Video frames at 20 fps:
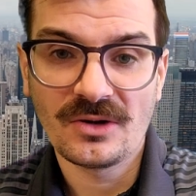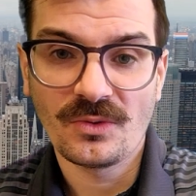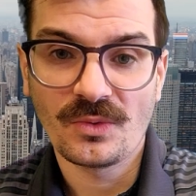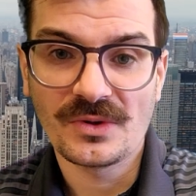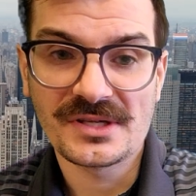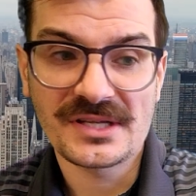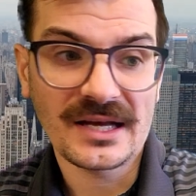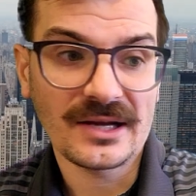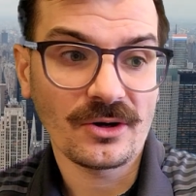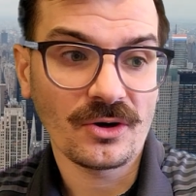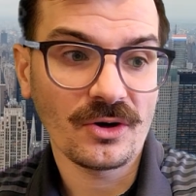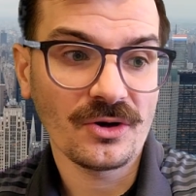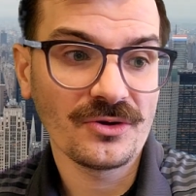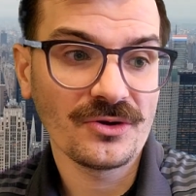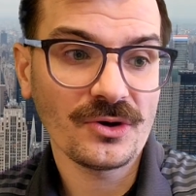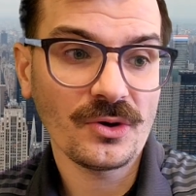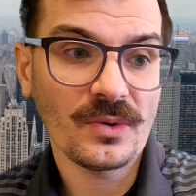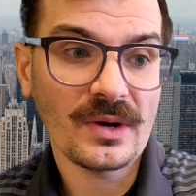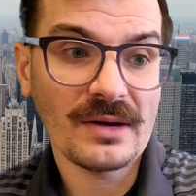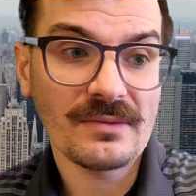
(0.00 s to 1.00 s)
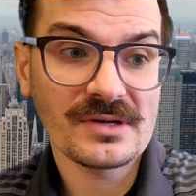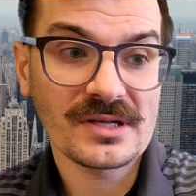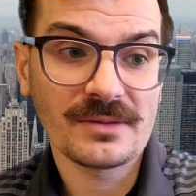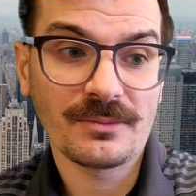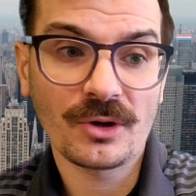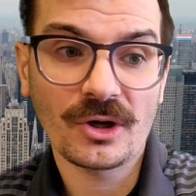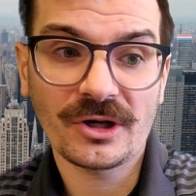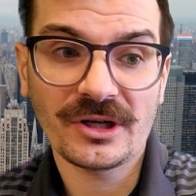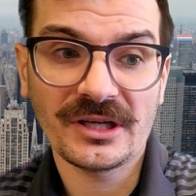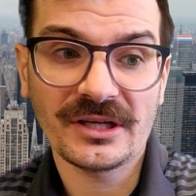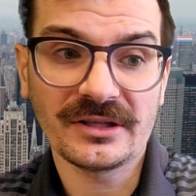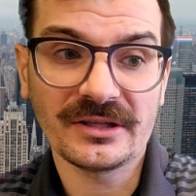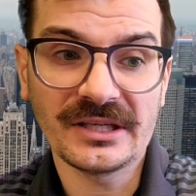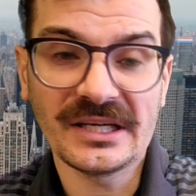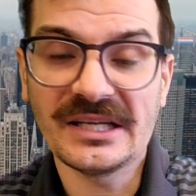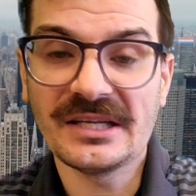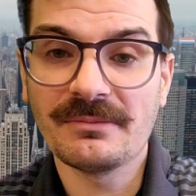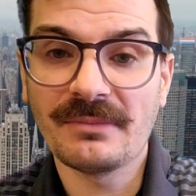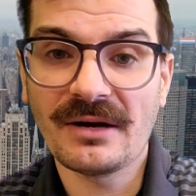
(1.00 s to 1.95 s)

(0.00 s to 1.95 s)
was that although I was the marketing lead,